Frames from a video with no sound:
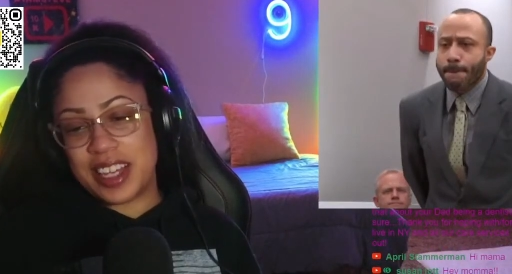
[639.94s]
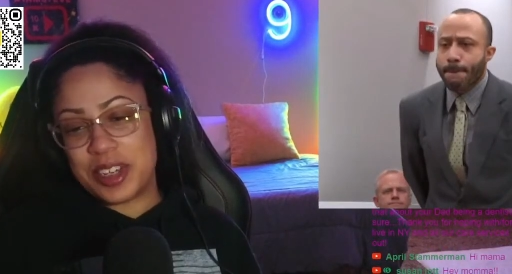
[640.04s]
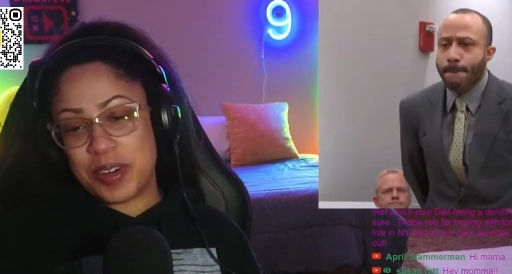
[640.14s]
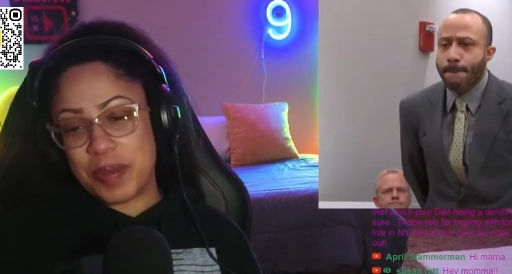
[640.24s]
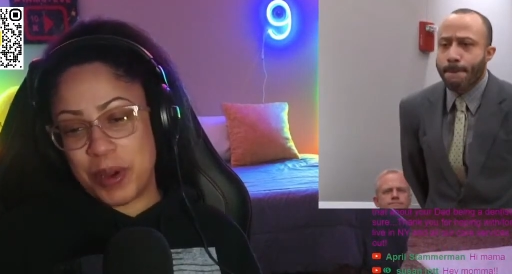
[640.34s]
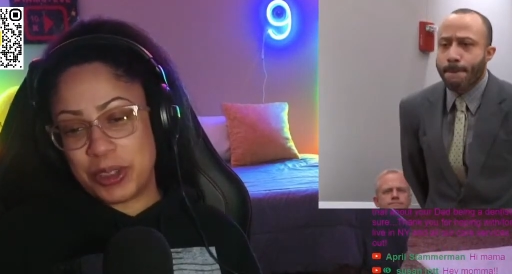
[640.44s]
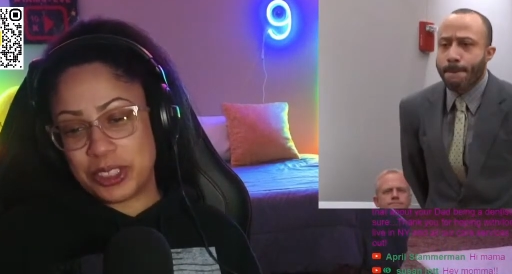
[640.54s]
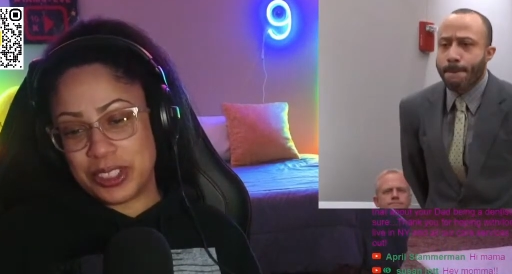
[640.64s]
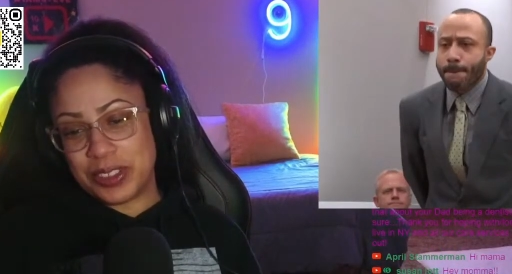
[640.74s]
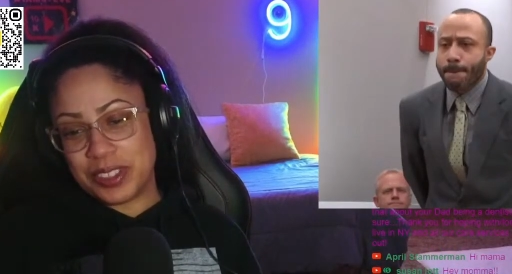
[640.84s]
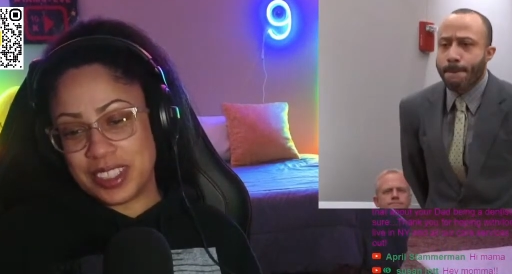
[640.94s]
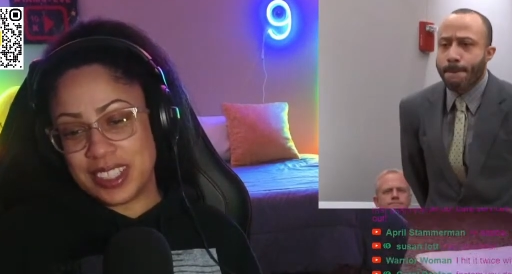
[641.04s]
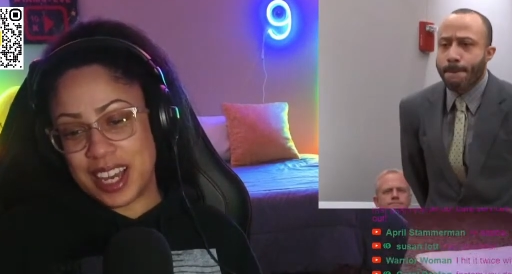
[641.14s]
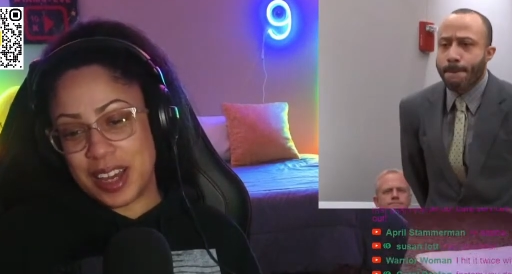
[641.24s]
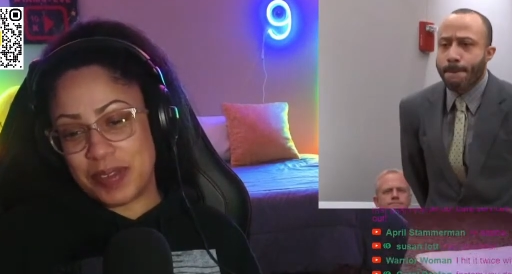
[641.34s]
Speaker 1: you emotional does
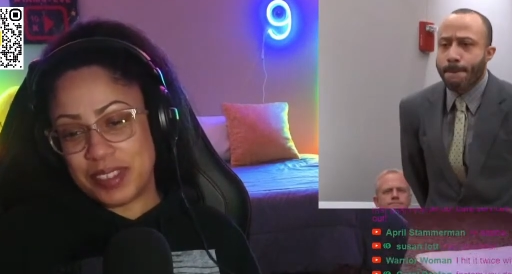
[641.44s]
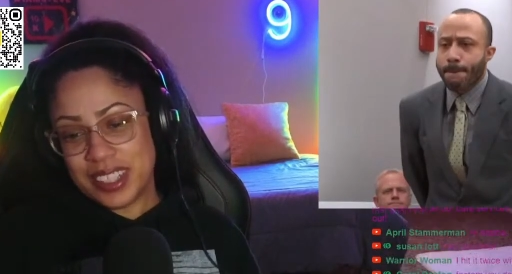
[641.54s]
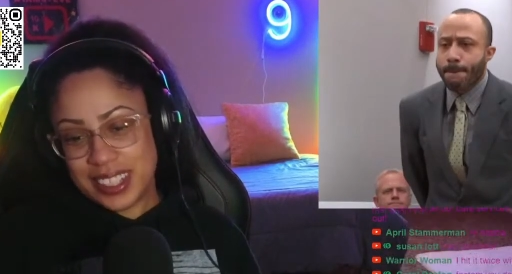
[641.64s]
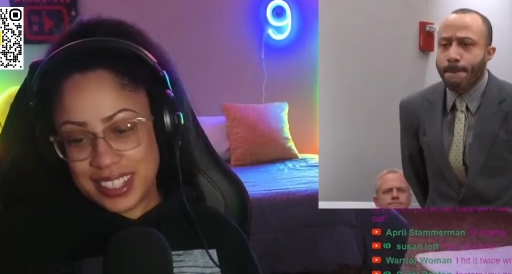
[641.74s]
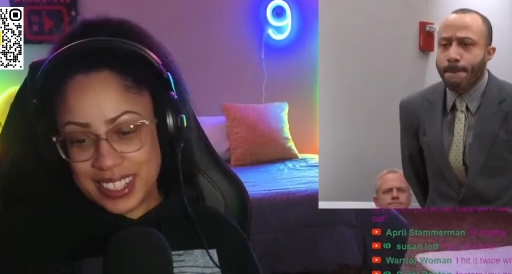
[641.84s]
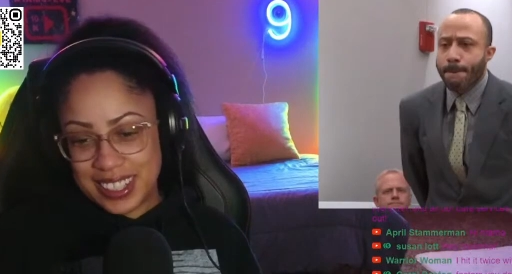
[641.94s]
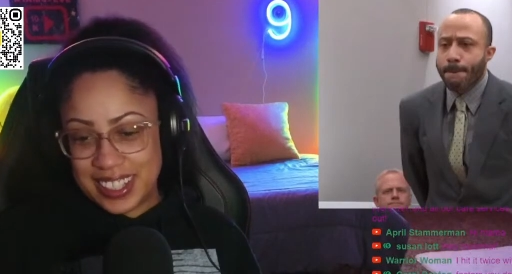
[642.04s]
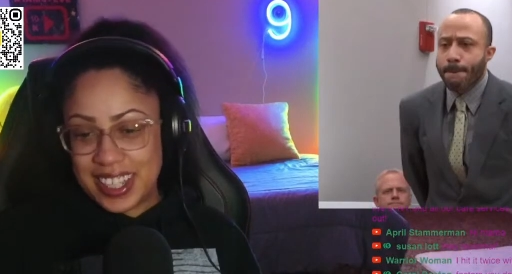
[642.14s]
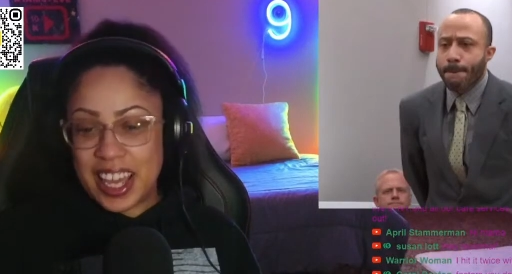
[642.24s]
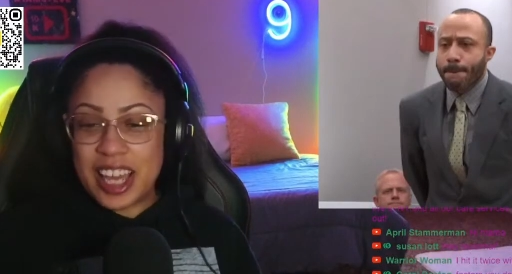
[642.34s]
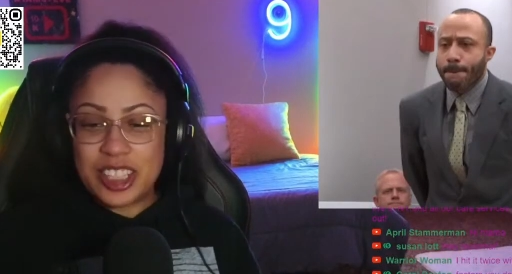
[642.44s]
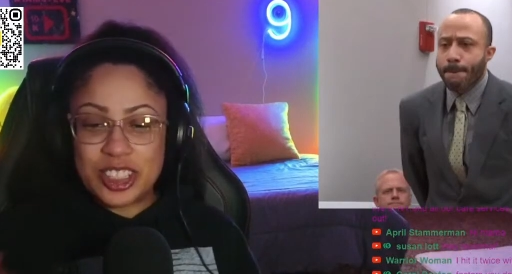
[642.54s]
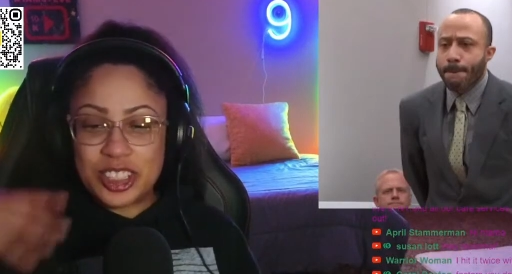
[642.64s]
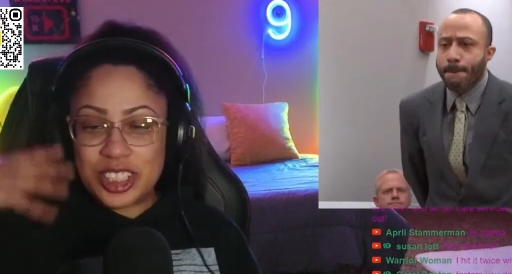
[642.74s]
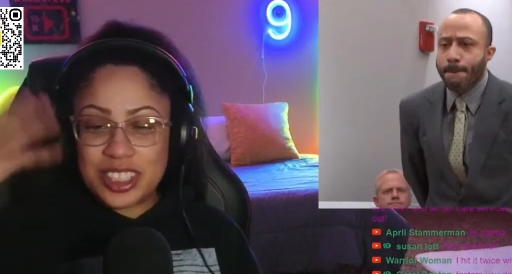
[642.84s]
not,
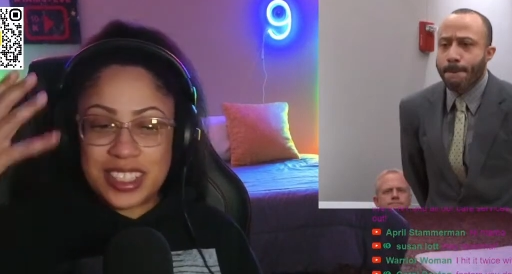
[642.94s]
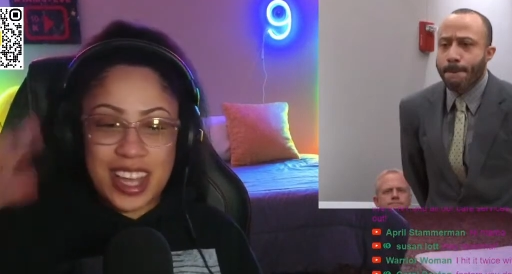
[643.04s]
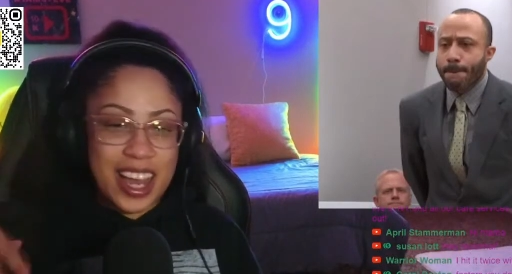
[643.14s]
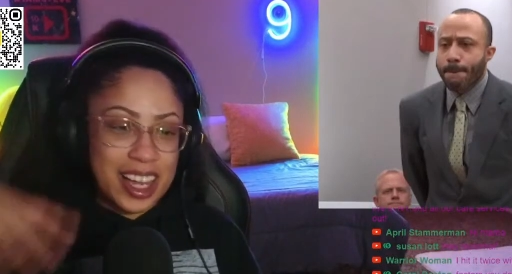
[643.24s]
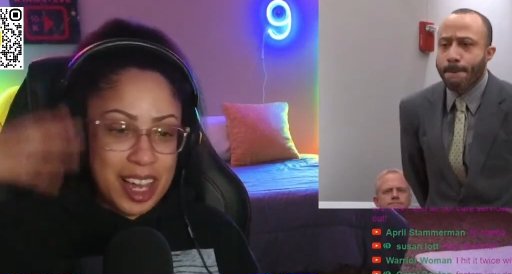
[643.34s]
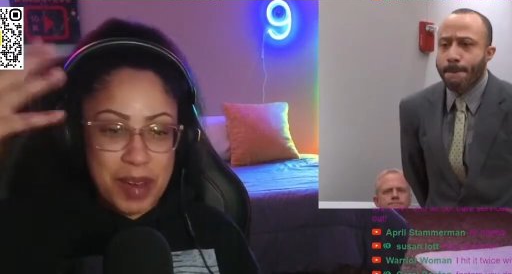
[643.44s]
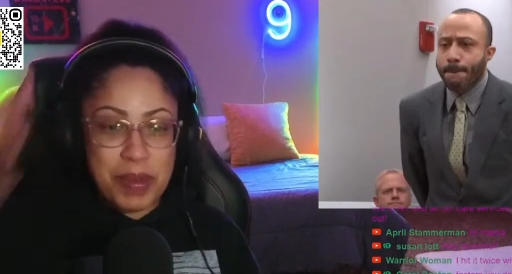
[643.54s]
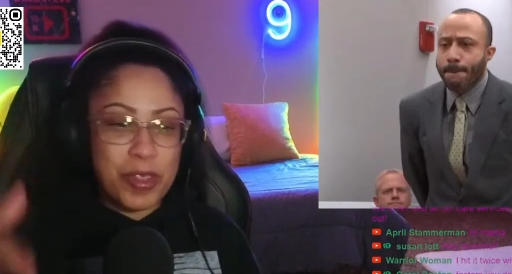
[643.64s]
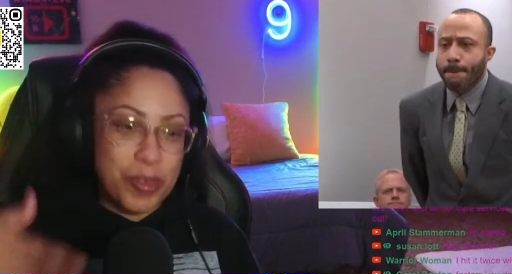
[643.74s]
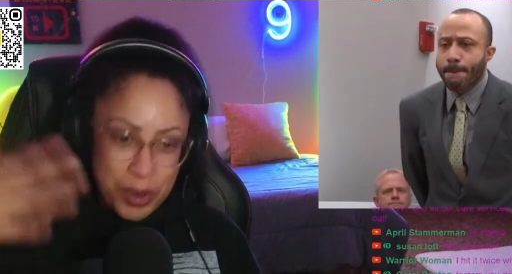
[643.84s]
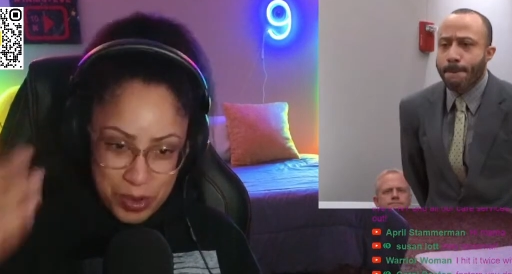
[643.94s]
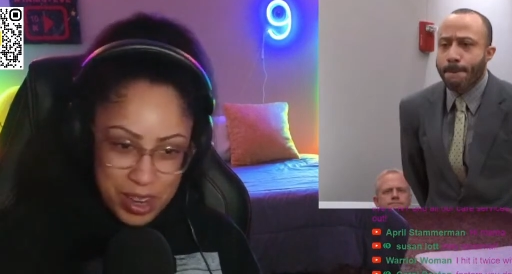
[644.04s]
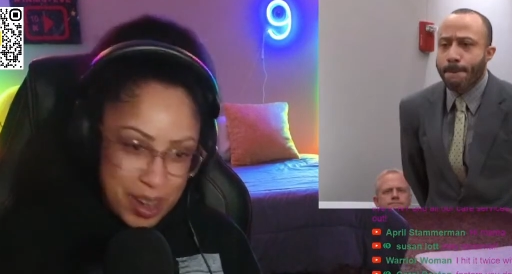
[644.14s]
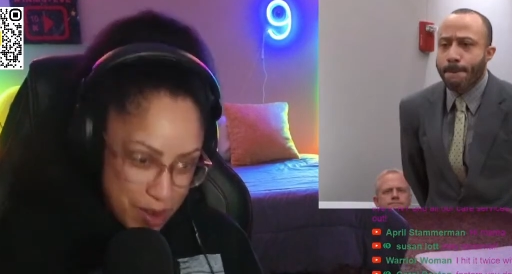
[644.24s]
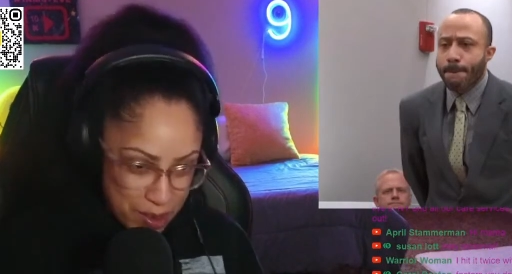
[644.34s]
it's just not coming through,
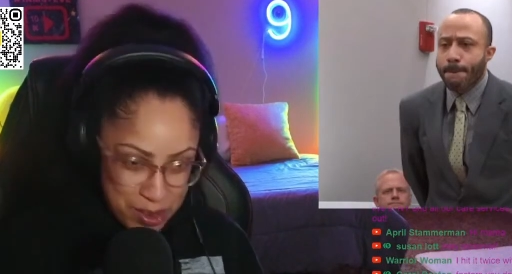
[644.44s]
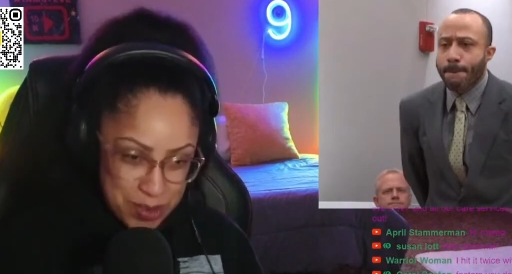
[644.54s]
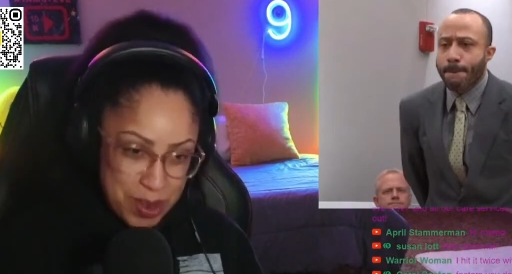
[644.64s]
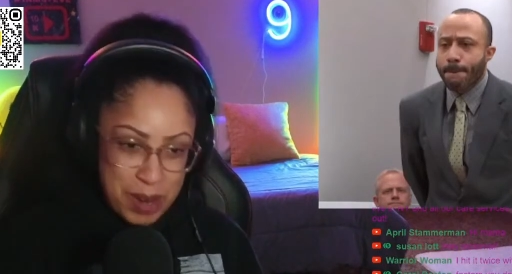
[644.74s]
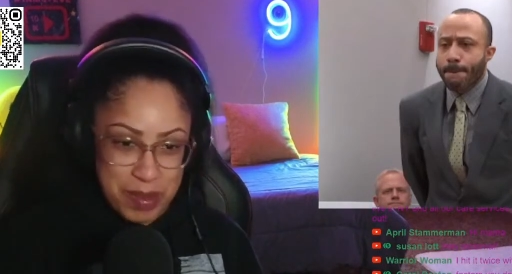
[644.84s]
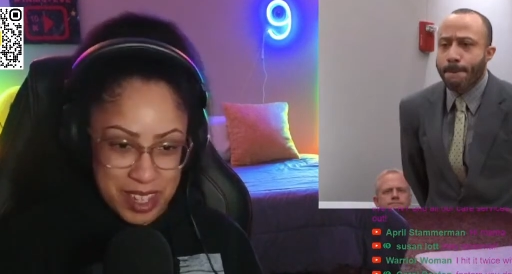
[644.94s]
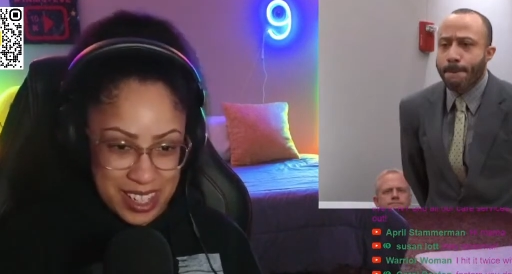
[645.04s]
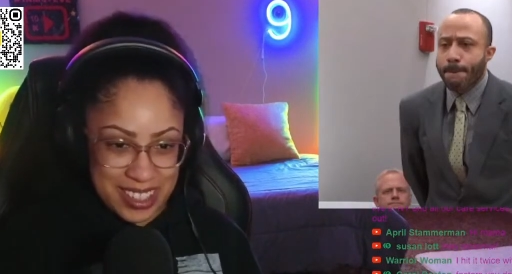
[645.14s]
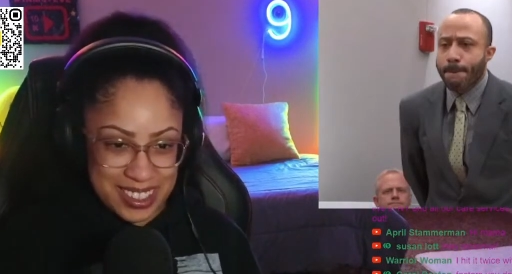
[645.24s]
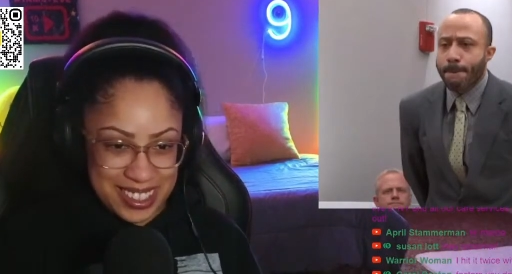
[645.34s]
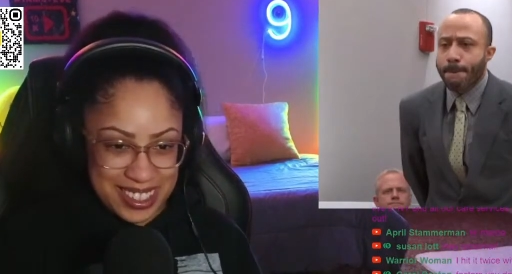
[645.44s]
Darrell, is what I'm saying to you.